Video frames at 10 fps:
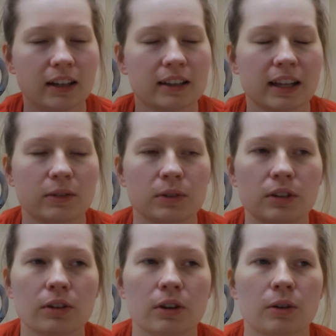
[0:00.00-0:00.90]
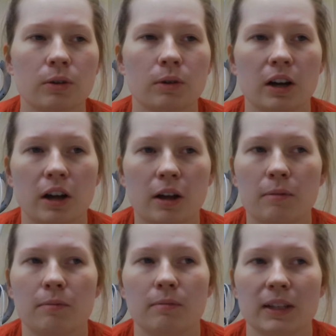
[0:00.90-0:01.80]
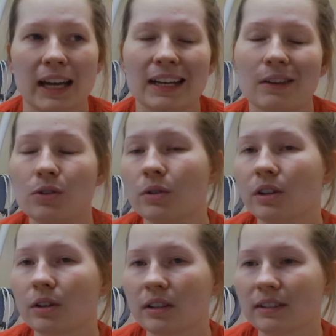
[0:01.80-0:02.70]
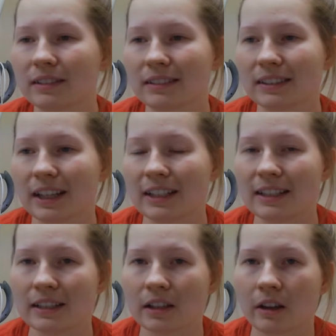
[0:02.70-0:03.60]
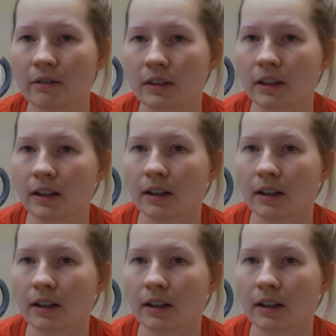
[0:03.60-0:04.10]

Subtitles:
And that's when you know, kind of gives you a good idea of the